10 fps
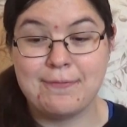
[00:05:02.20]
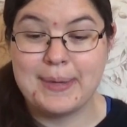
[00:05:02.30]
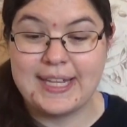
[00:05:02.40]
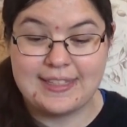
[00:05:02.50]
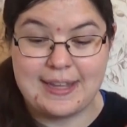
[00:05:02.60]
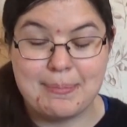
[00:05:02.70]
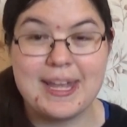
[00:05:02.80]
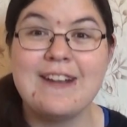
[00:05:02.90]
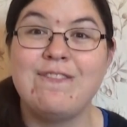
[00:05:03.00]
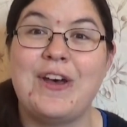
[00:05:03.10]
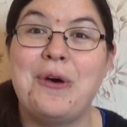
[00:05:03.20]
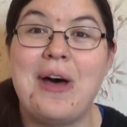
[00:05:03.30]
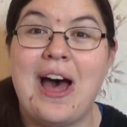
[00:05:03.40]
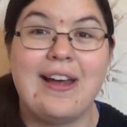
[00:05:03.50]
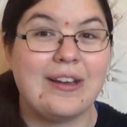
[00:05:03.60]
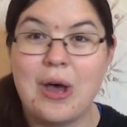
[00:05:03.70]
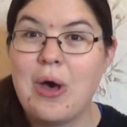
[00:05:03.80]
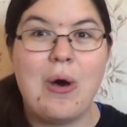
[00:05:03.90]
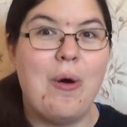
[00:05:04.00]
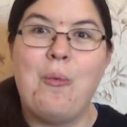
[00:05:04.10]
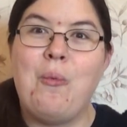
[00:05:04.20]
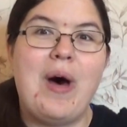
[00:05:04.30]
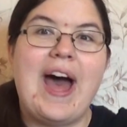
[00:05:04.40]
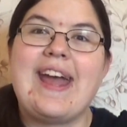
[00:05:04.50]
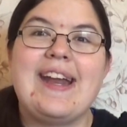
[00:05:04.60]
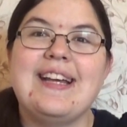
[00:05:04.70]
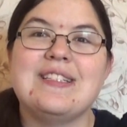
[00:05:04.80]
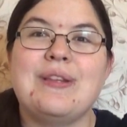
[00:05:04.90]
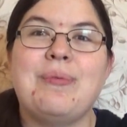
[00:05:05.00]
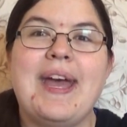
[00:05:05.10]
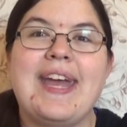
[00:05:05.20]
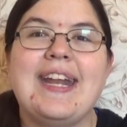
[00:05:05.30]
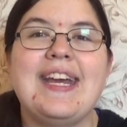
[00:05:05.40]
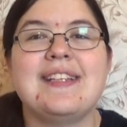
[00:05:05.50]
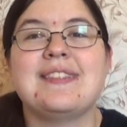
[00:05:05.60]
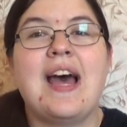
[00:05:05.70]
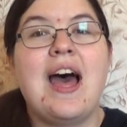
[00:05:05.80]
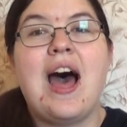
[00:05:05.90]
me some info on why it is the way it is,